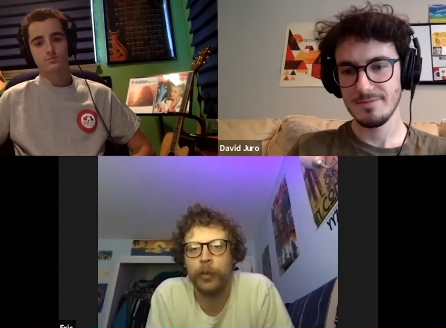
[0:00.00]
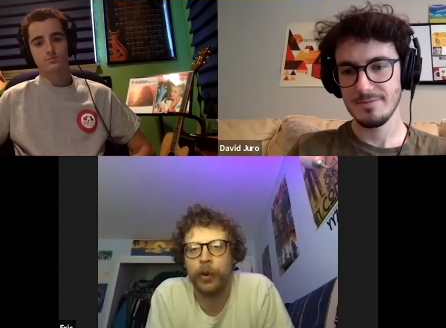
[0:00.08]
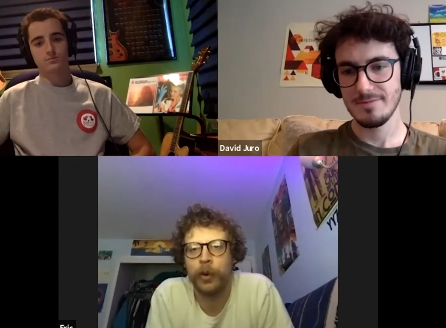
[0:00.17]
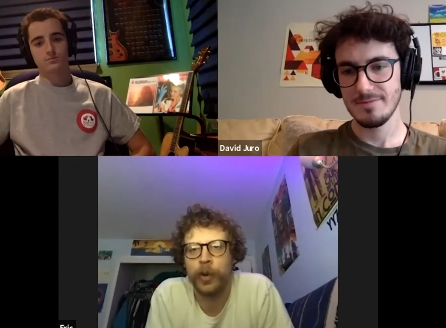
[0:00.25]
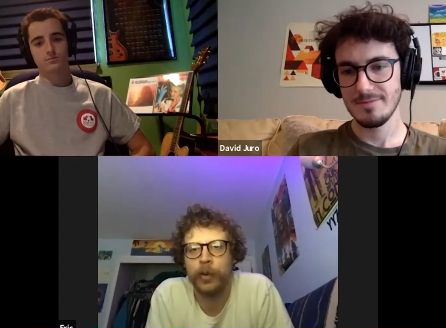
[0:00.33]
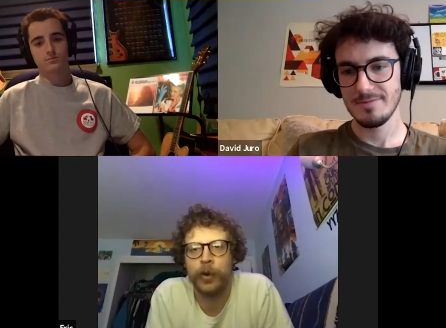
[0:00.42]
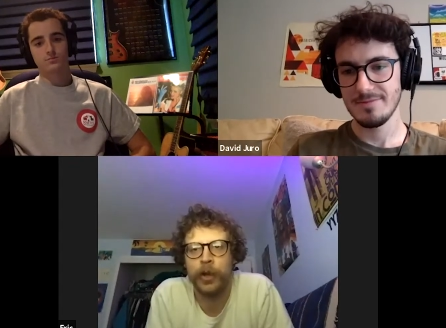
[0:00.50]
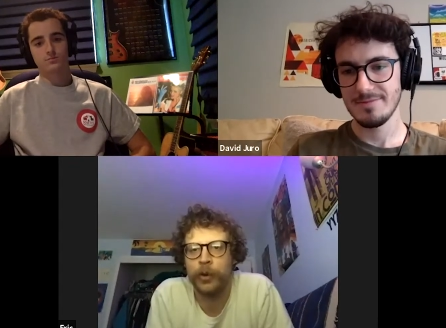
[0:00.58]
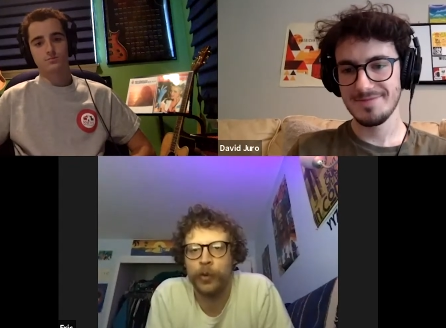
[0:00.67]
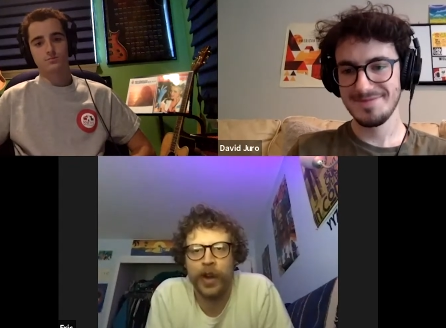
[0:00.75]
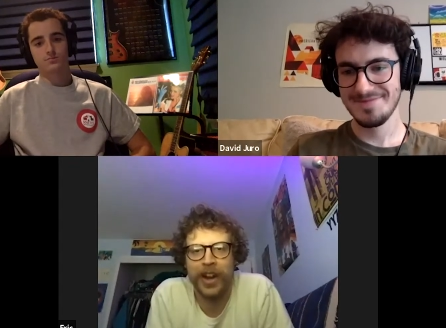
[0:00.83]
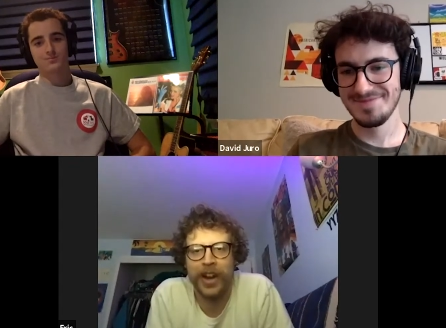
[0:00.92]
Speaker 1: we're when we're
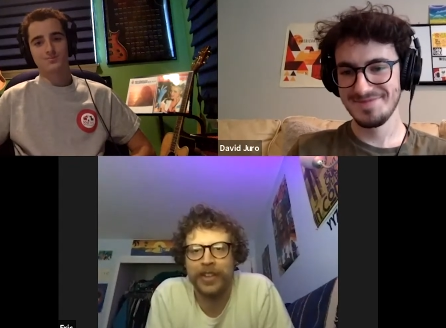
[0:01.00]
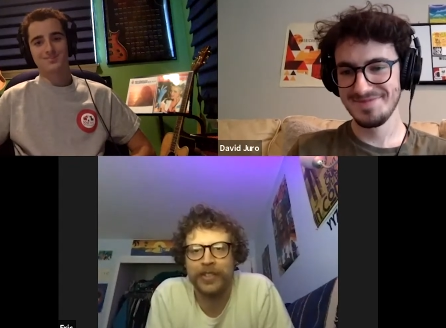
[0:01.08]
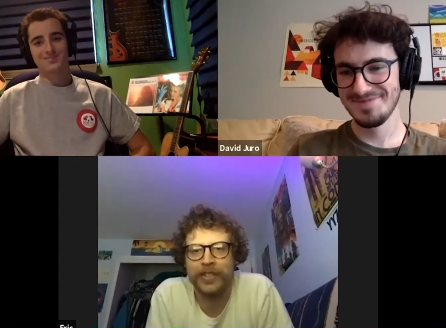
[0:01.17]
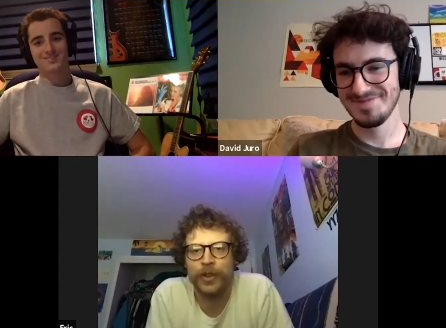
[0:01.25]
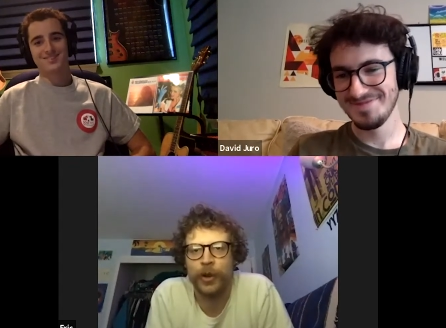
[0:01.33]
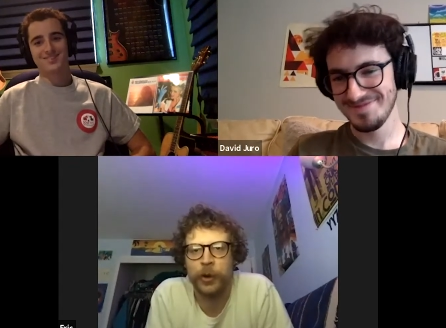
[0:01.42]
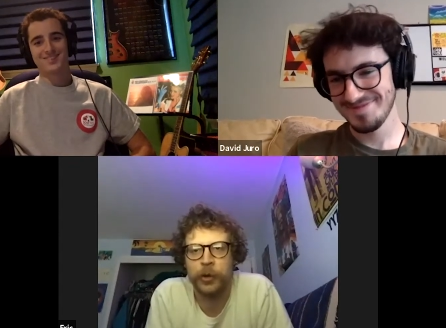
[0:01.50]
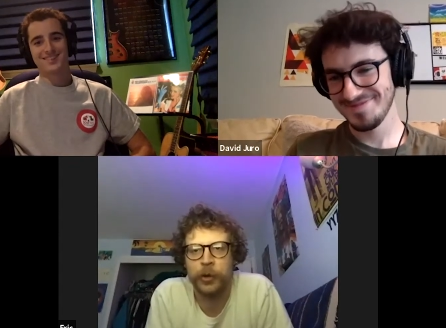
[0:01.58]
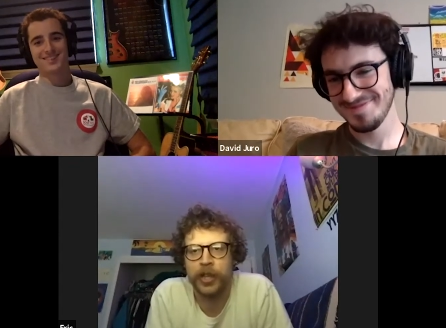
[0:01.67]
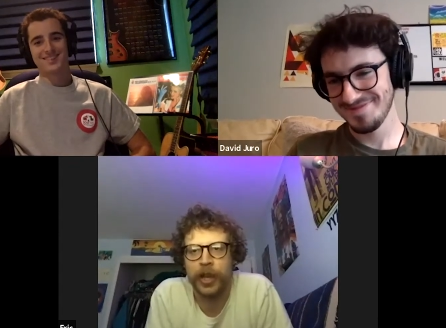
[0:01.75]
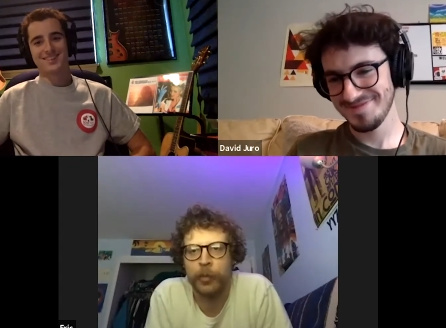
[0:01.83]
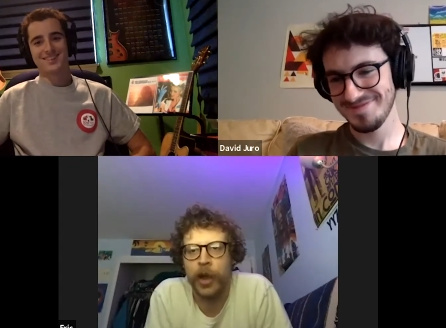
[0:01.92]
either writing a song or
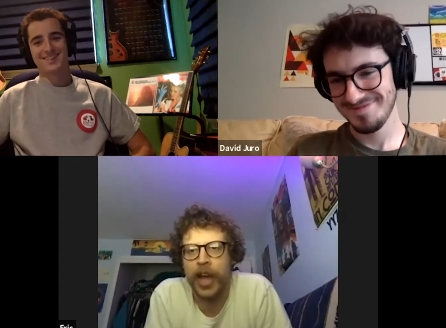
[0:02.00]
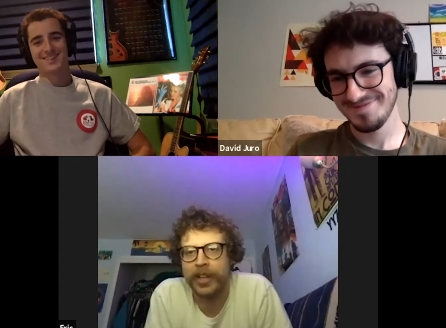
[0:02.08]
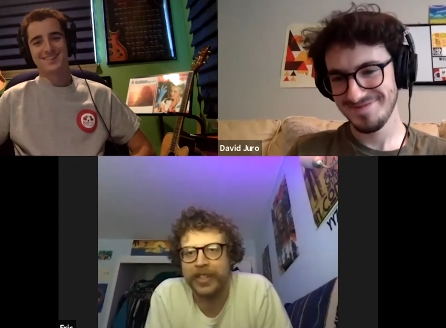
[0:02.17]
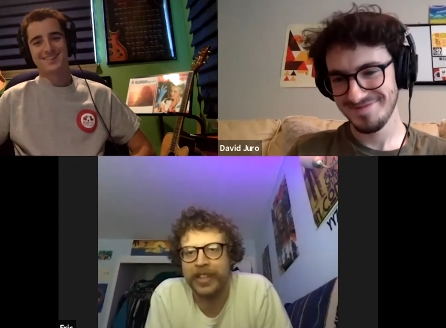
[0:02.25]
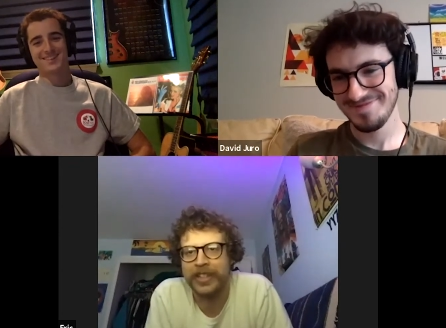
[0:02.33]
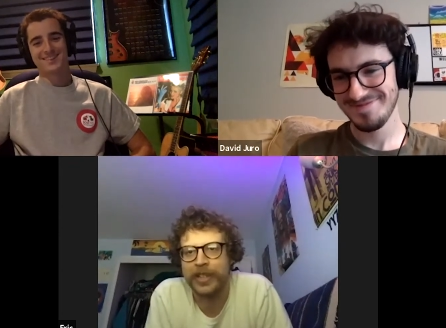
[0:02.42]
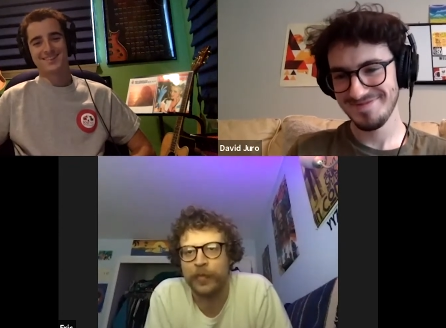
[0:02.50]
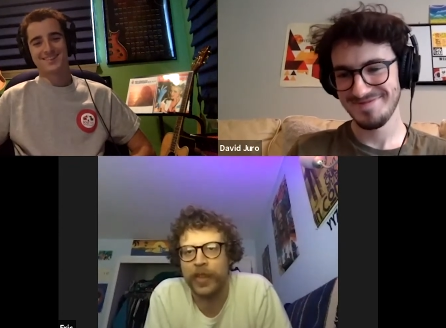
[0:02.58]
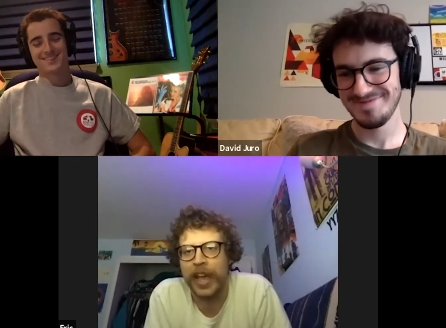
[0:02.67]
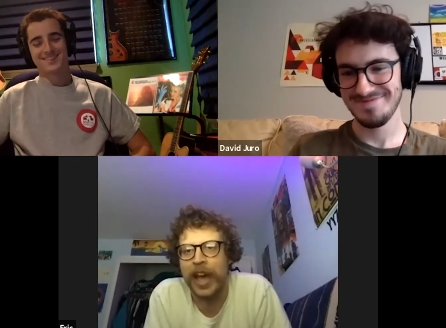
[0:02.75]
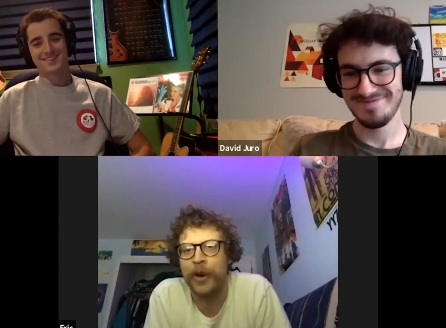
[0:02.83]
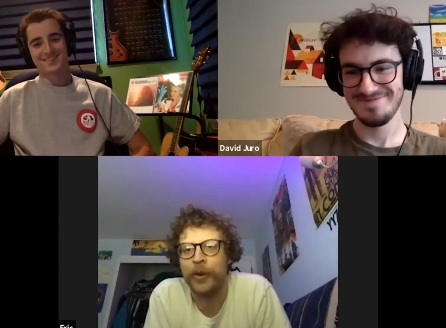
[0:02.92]
like practicing
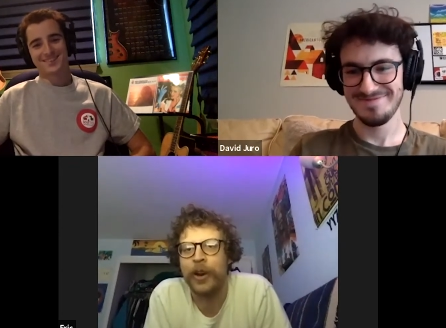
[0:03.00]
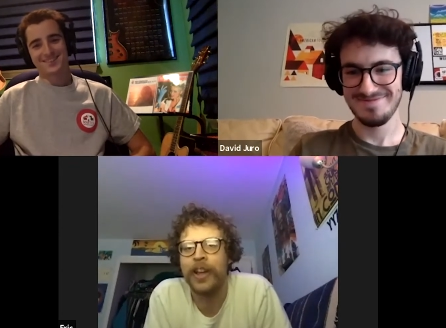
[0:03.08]
something out